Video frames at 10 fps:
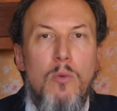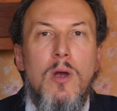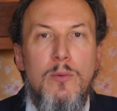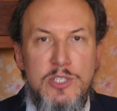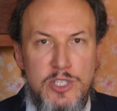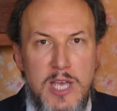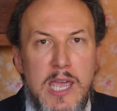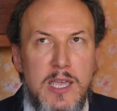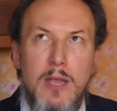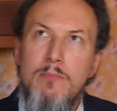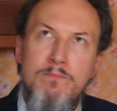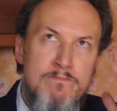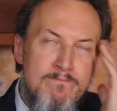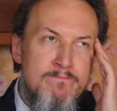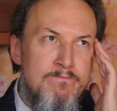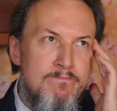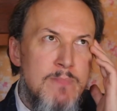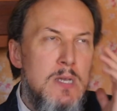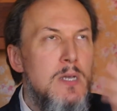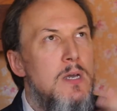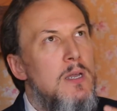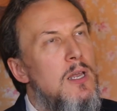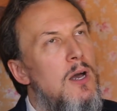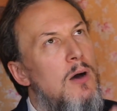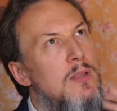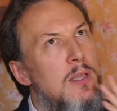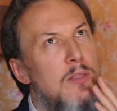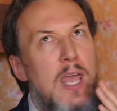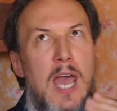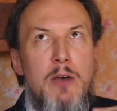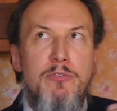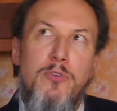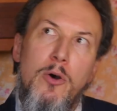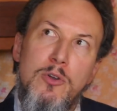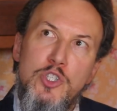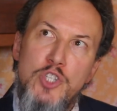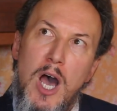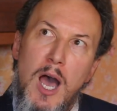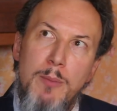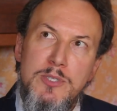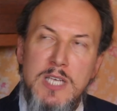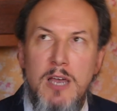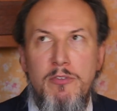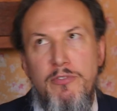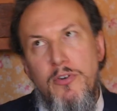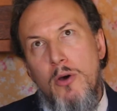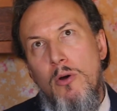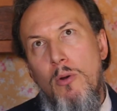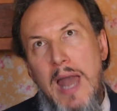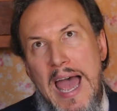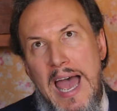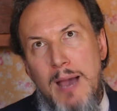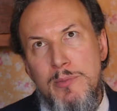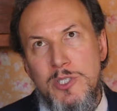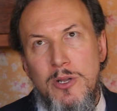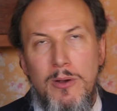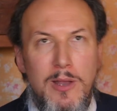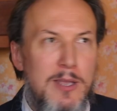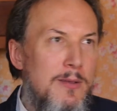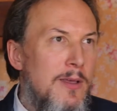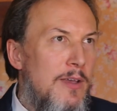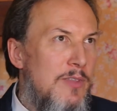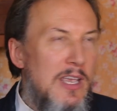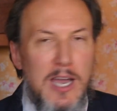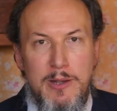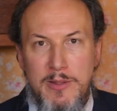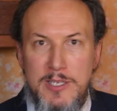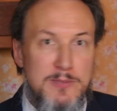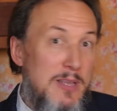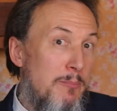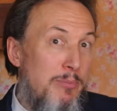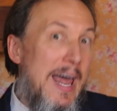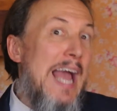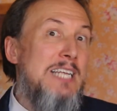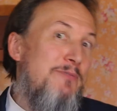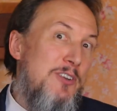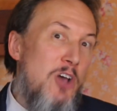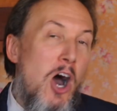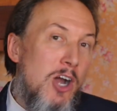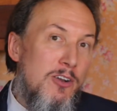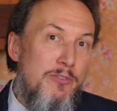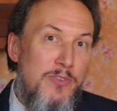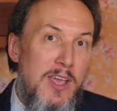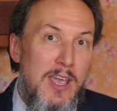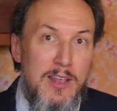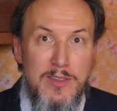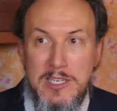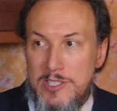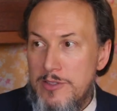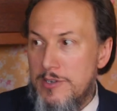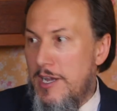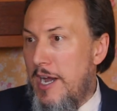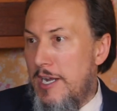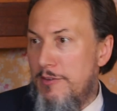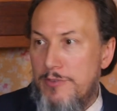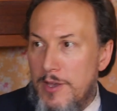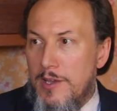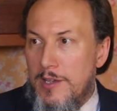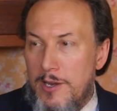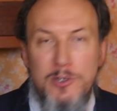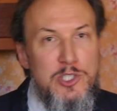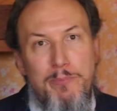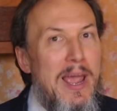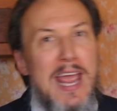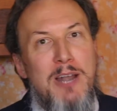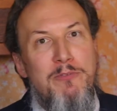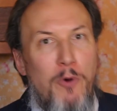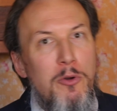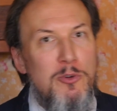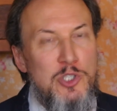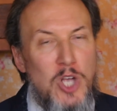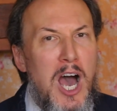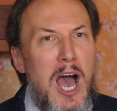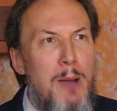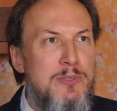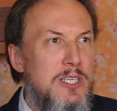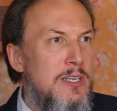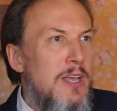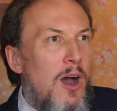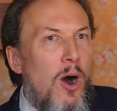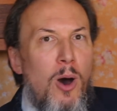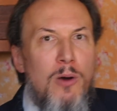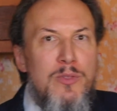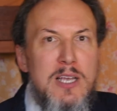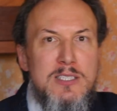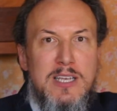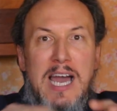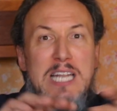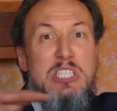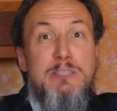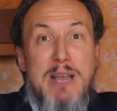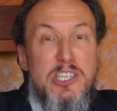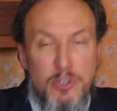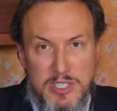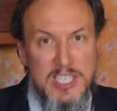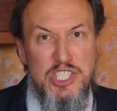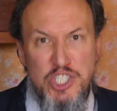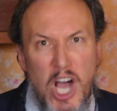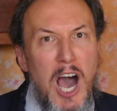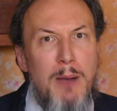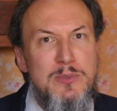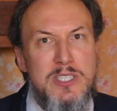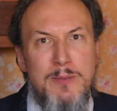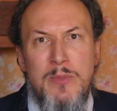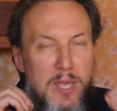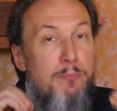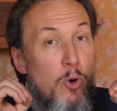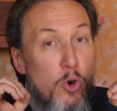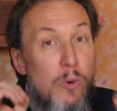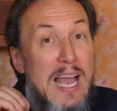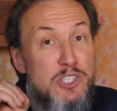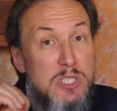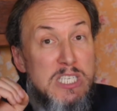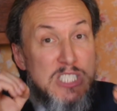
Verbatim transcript: Where would you take it? You know, they have Photoshops, they have photo labs, you know, like you got these like Black's Photography and these other kind of, you know, Japan Photoshops and all these kind of specialty shops and people who actually